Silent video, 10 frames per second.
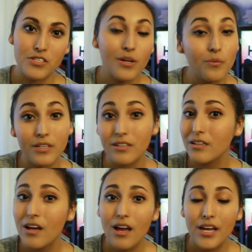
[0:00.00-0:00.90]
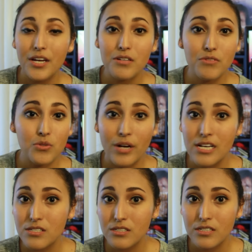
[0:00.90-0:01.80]
so we interviewed
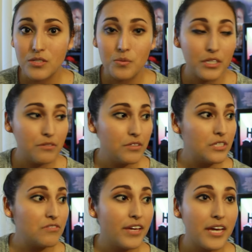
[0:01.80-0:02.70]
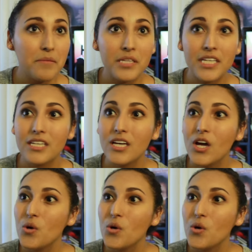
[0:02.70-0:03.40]
wrestlers, we interviewed his family.